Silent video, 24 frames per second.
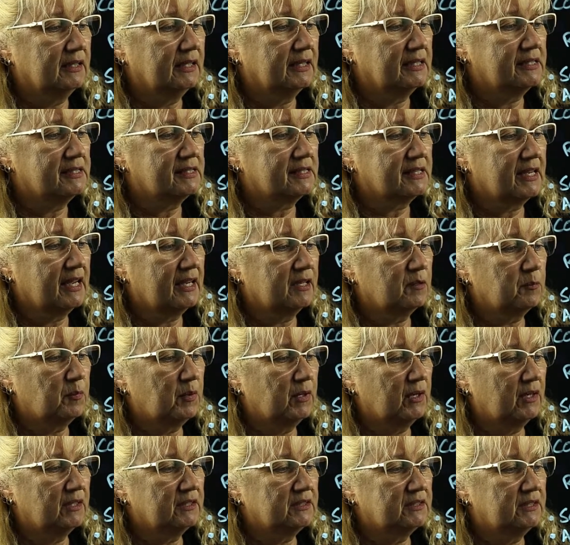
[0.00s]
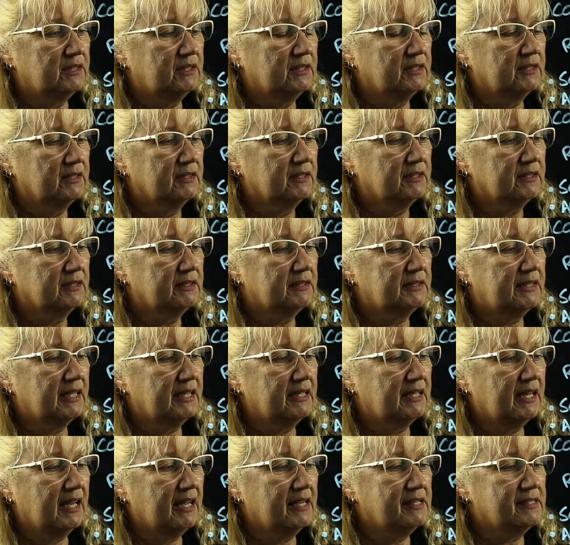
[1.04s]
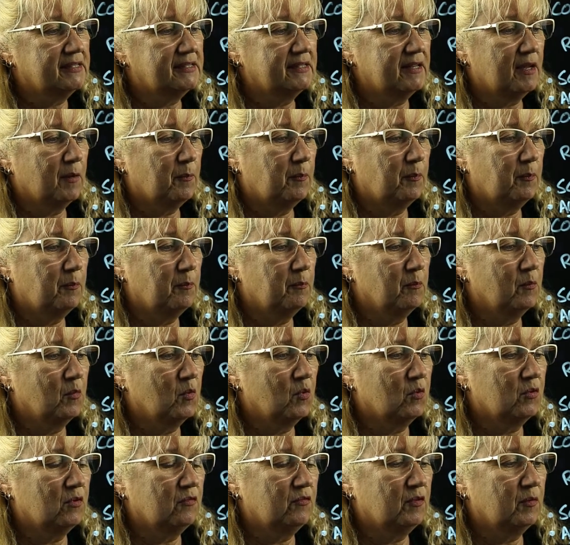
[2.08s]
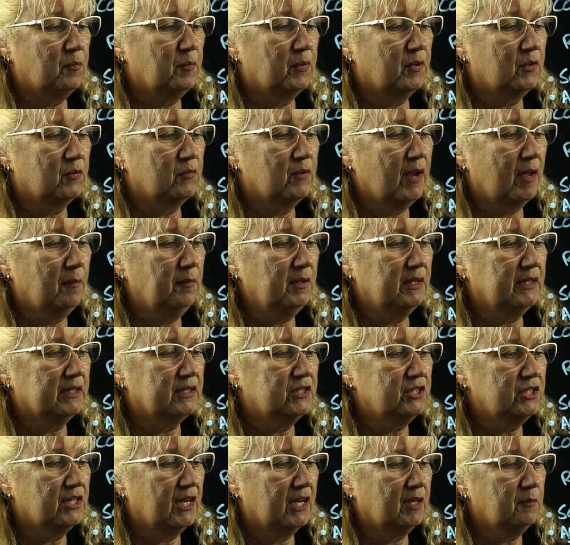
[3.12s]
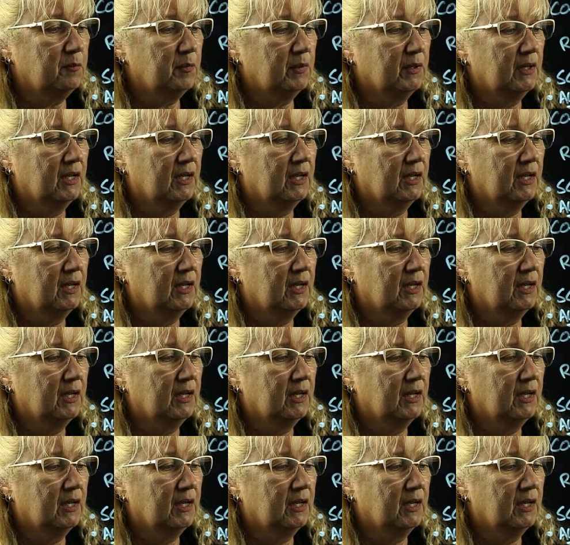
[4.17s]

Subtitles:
a scatter plot that has more of a parabola shape,